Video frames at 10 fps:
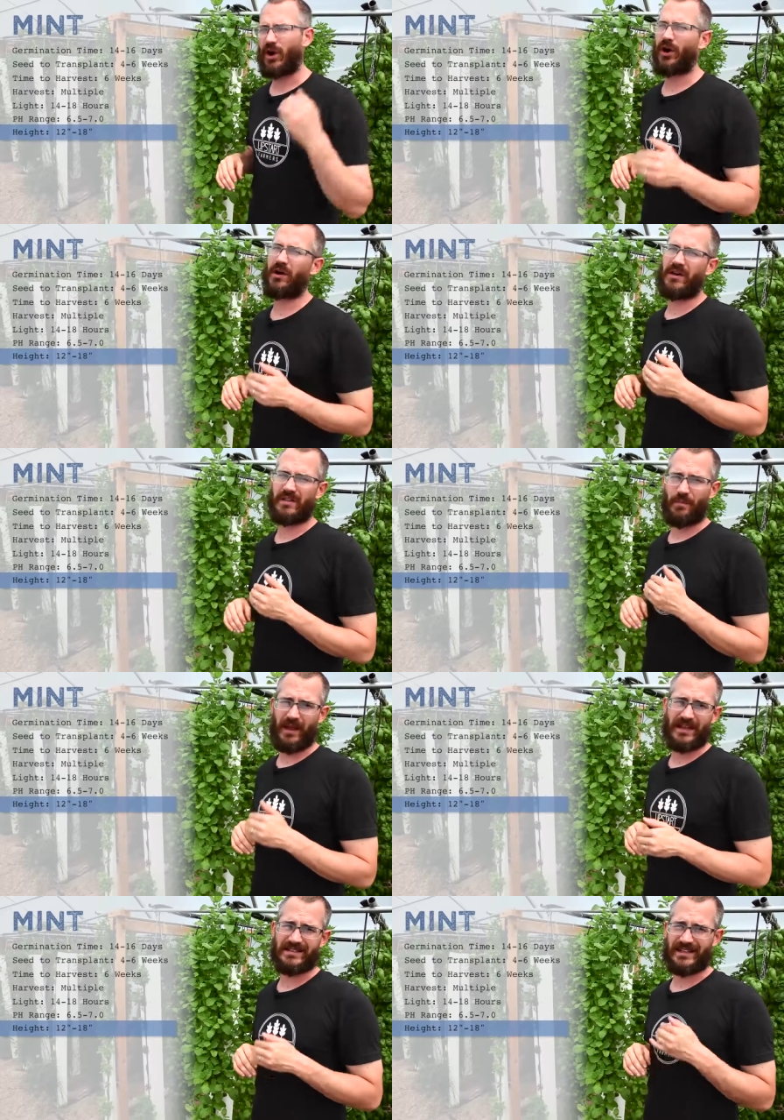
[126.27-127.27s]
hurting the
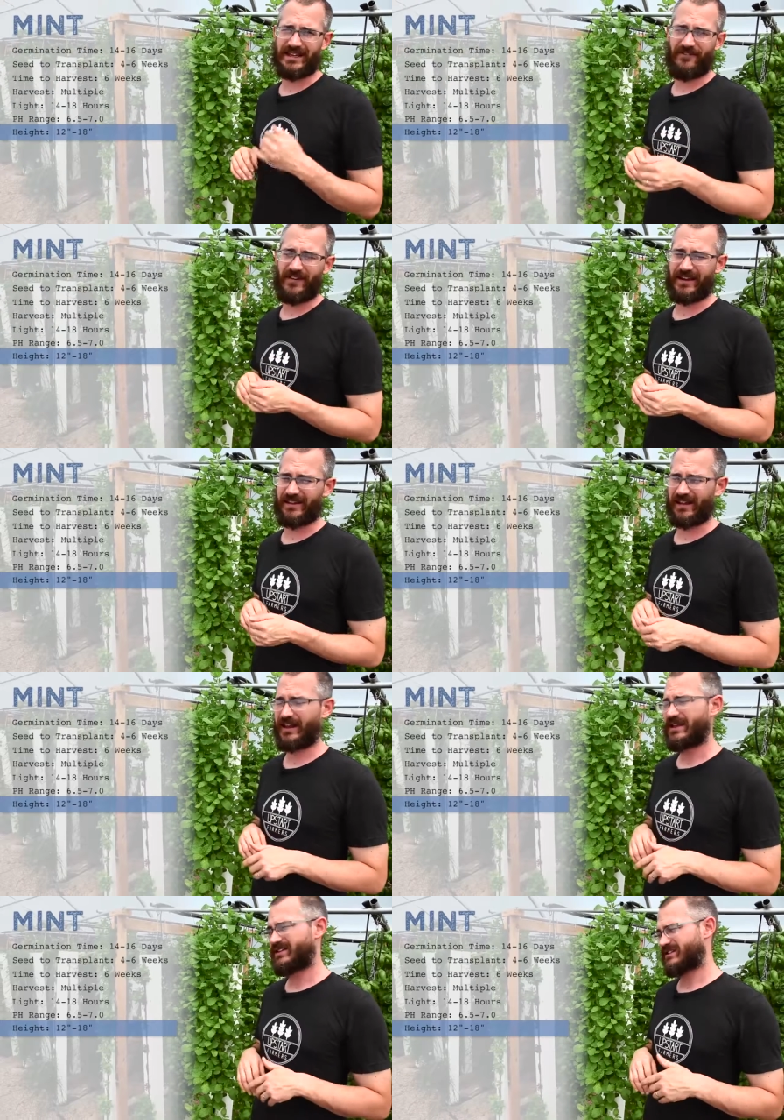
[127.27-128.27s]
plant significantly.
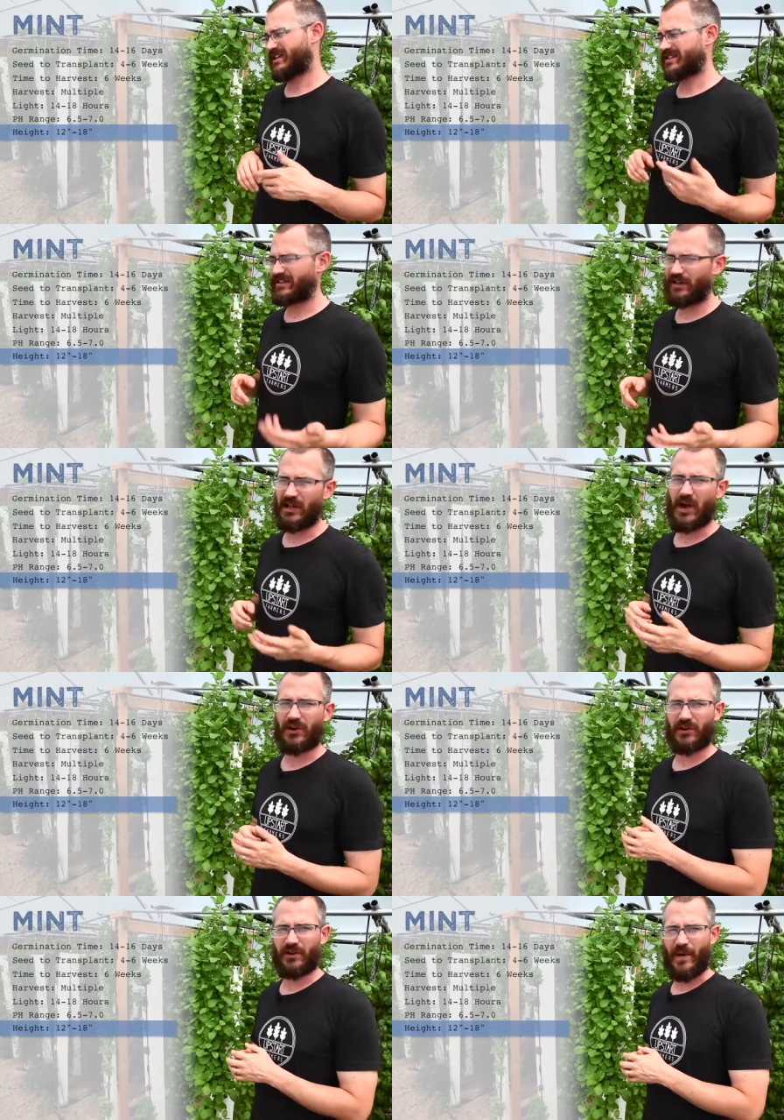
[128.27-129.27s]
Just takes a little
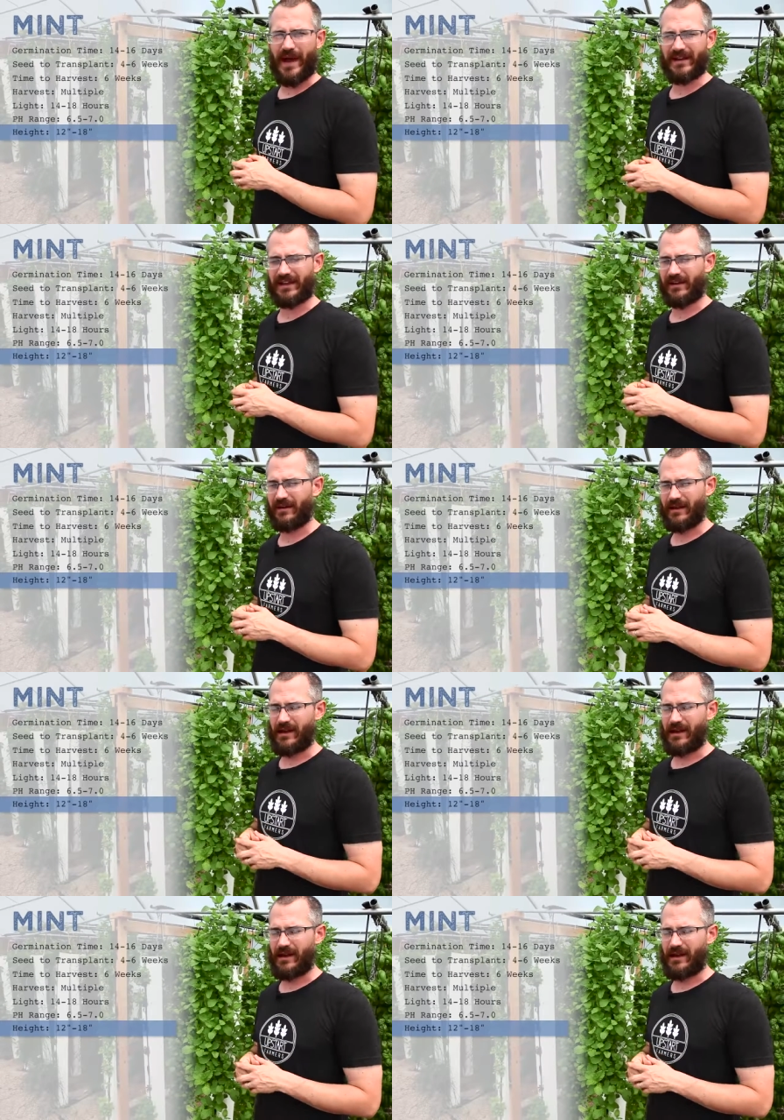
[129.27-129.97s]
longer to grow out again.